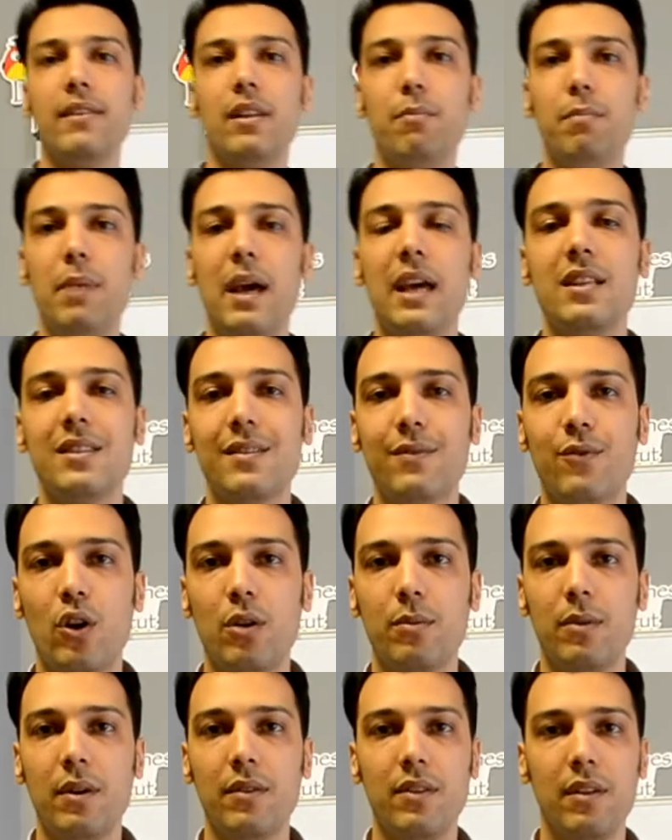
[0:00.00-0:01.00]
the base
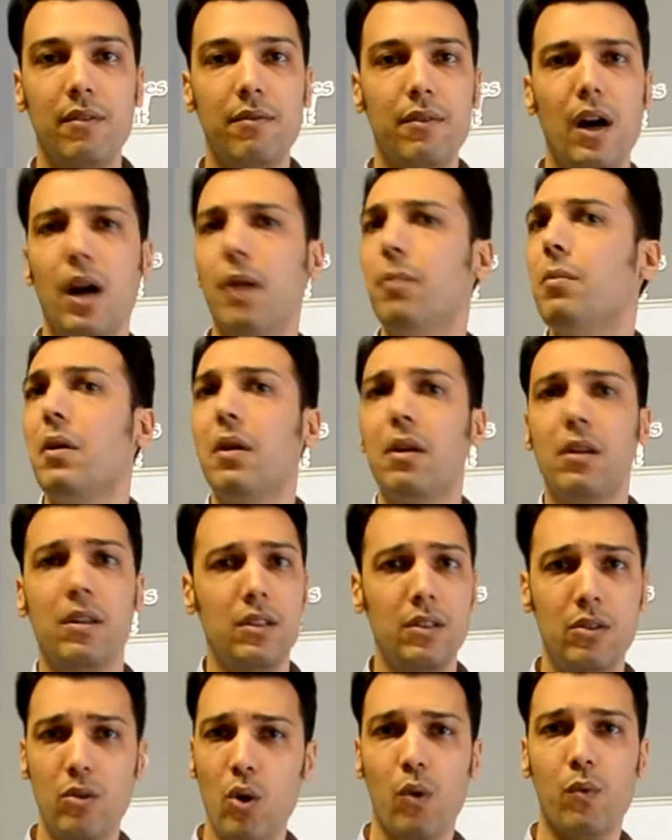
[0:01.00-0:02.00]
form of the verb.
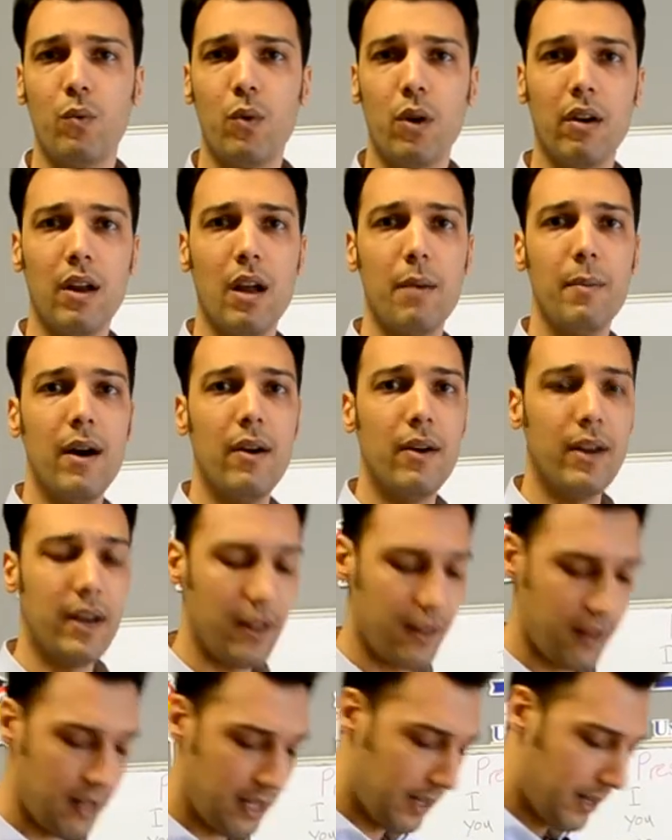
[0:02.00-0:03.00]
Don't worry about
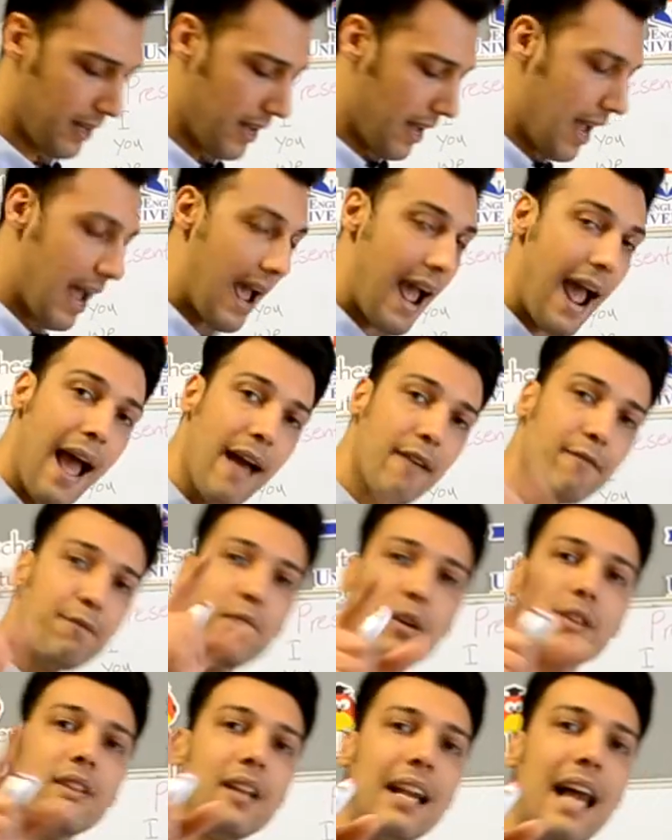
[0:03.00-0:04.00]
anything. And
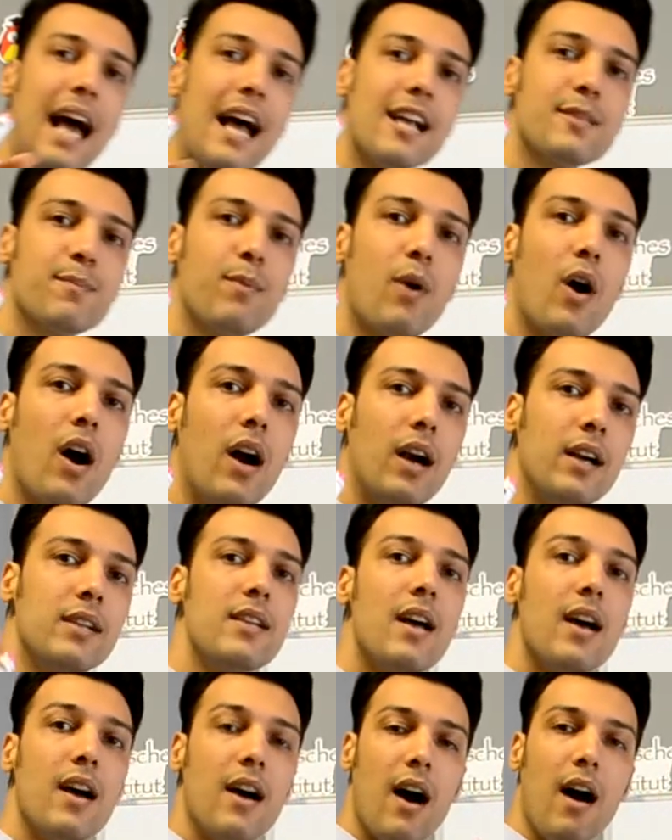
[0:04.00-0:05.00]
for the last
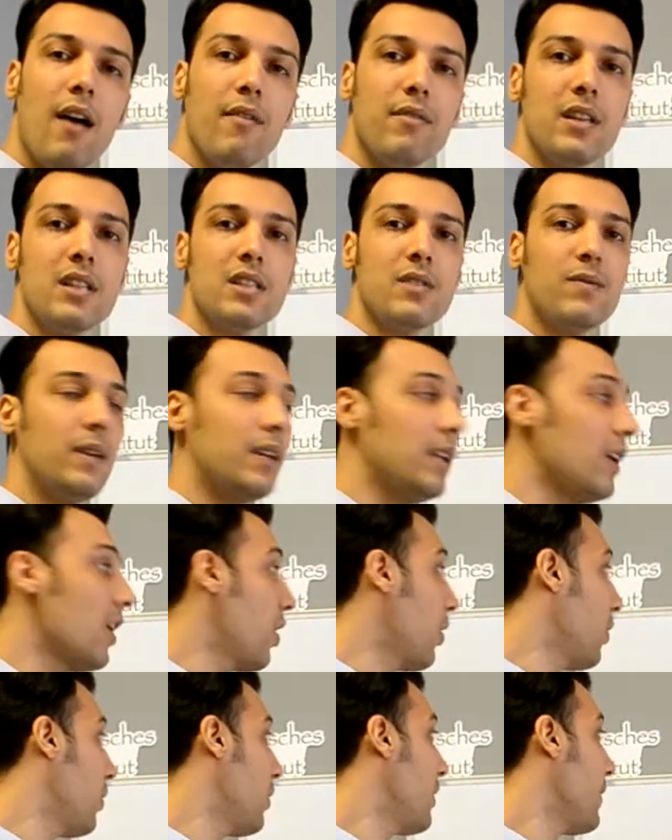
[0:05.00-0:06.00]
part of this
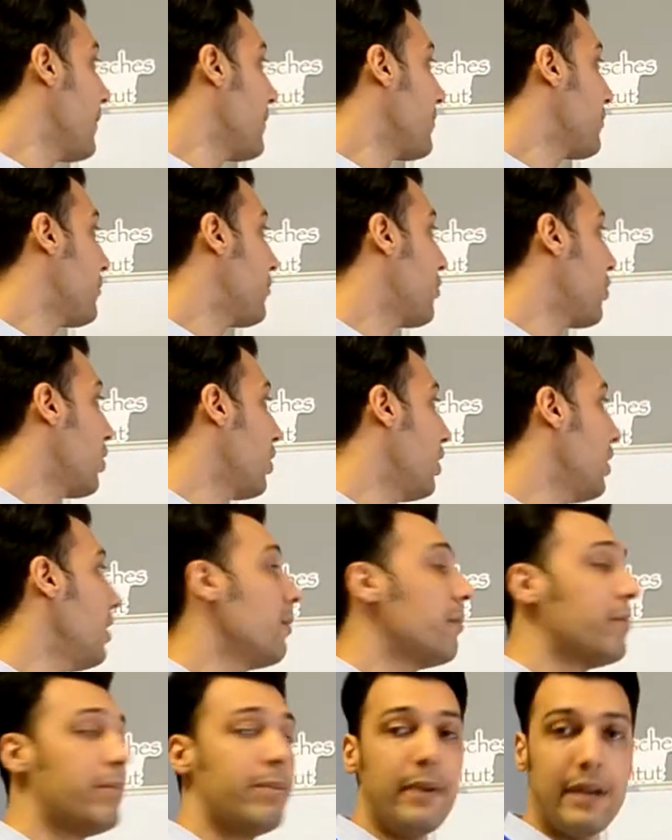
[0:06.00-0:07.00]
video,
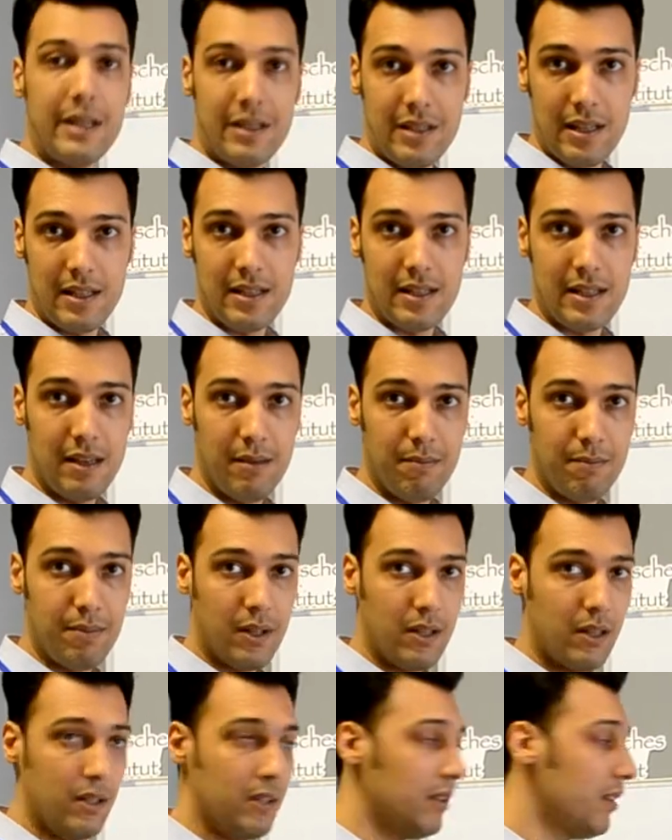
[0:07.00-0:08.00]
for present
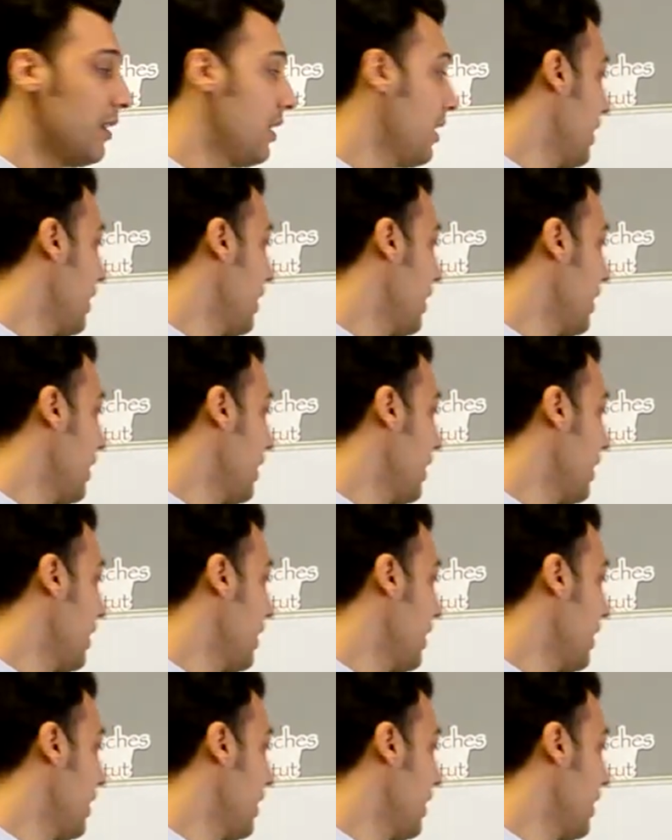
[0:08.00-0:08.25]
simple,